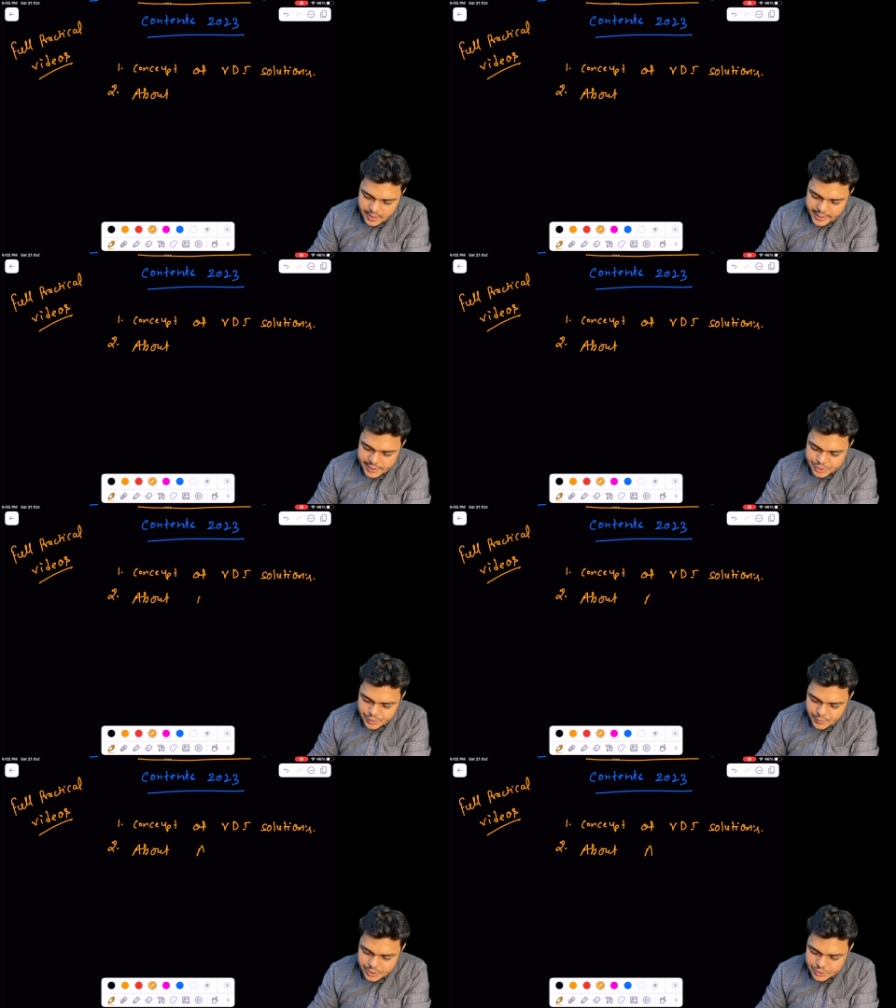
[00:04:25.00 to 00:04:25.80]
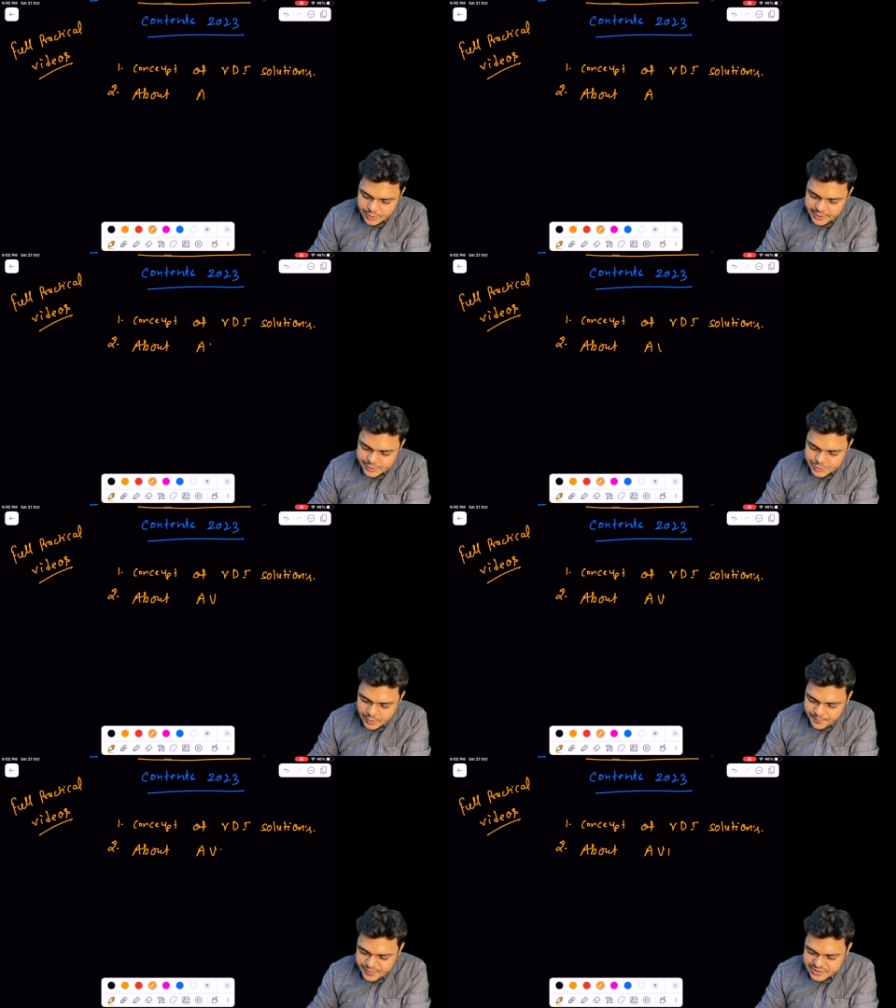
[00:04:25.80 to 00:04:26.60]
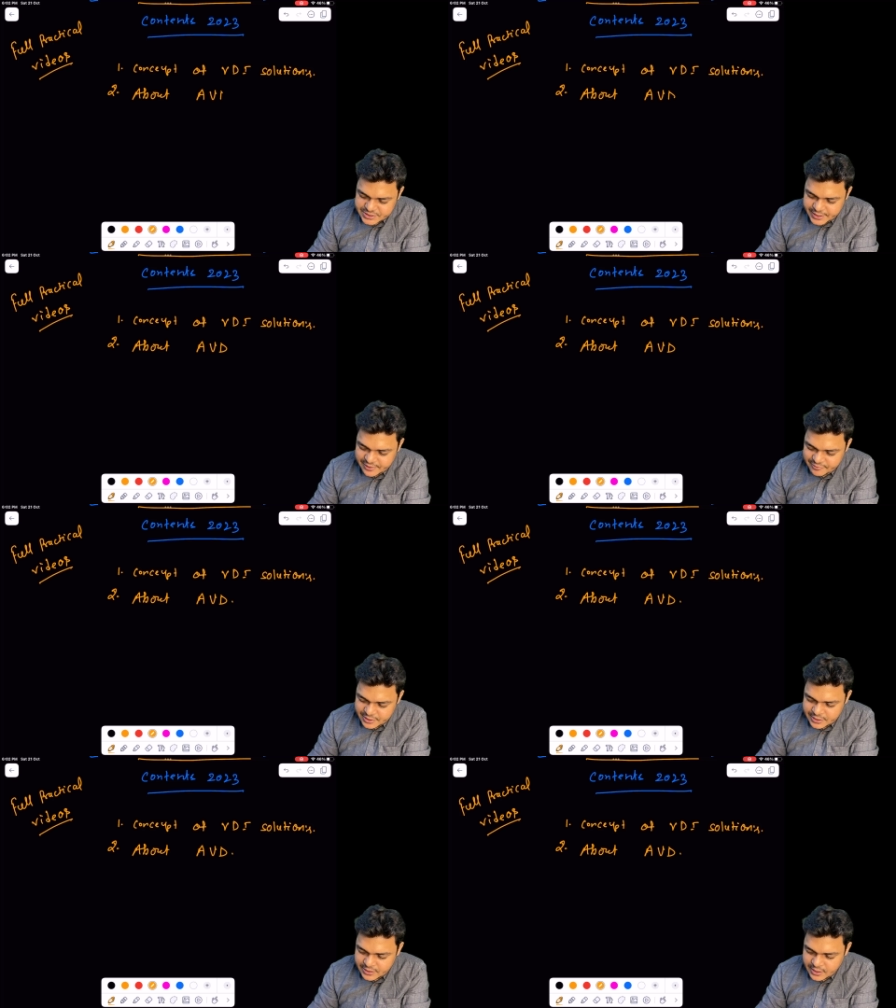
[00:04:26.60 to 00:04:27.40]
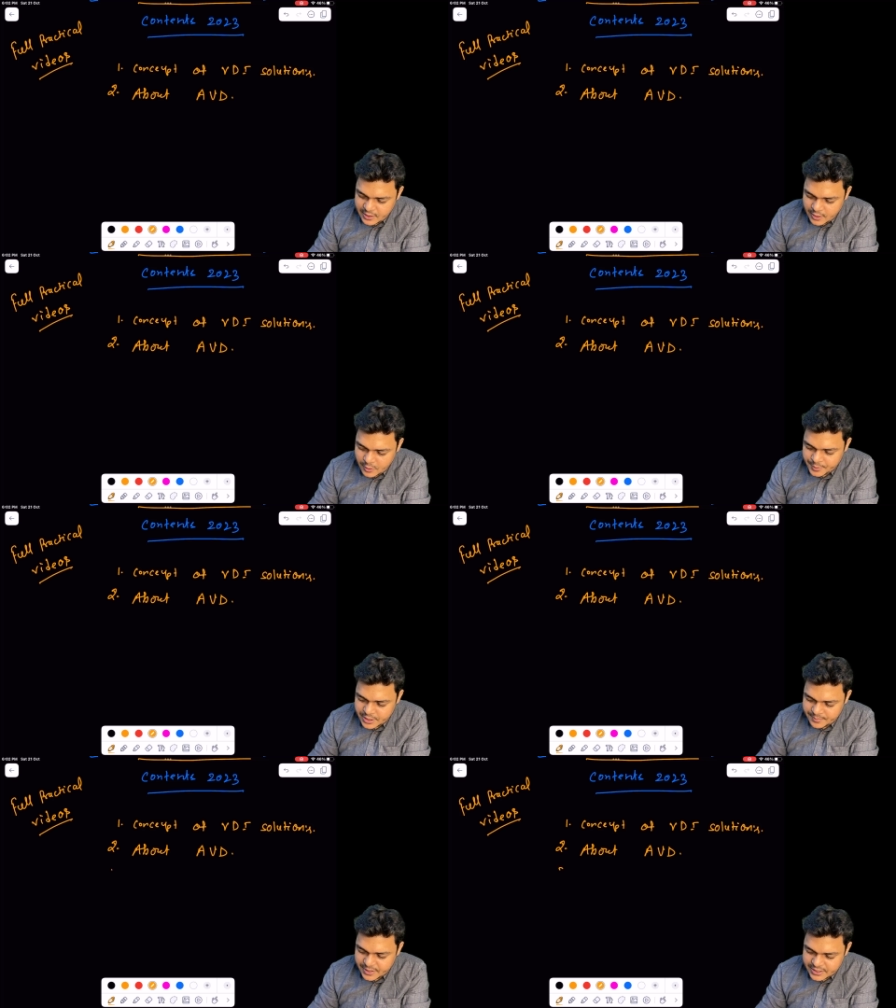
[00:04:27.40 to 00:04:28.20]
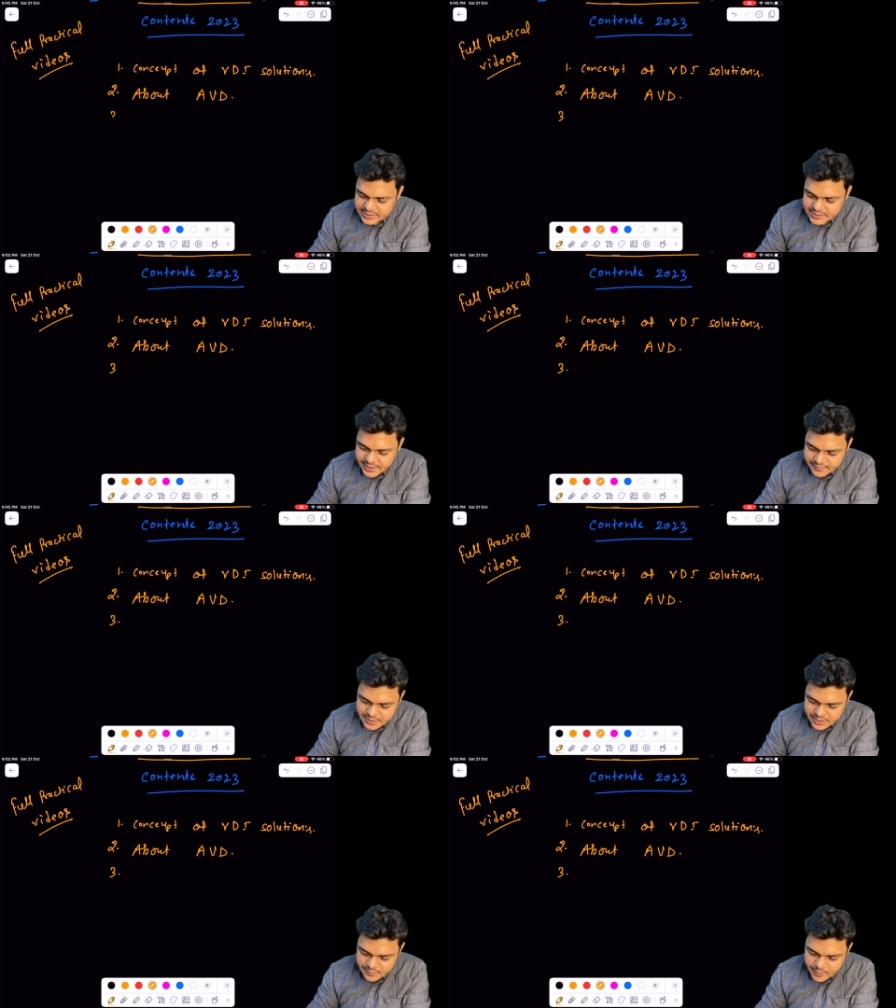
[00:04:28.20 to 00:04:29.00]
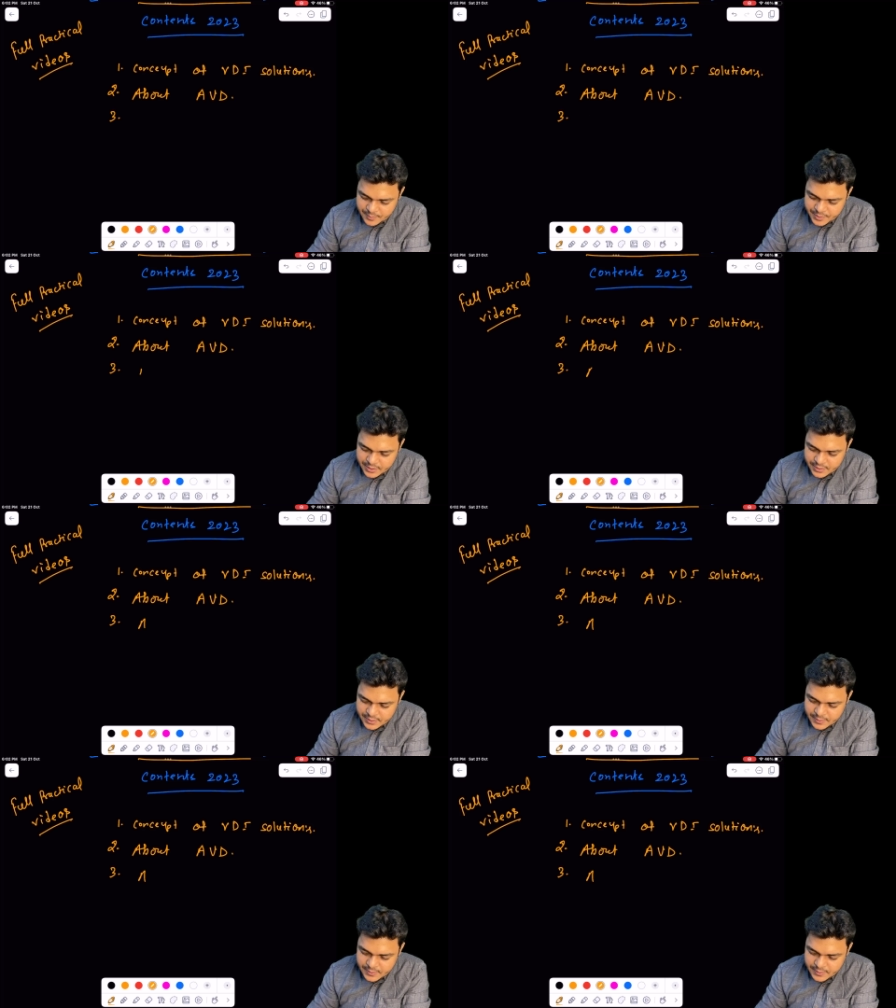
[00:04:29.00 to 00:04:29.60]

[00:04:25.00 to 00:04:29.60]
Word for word: Azure Virtual Desktop means AVD, how we can manage the AVD environment.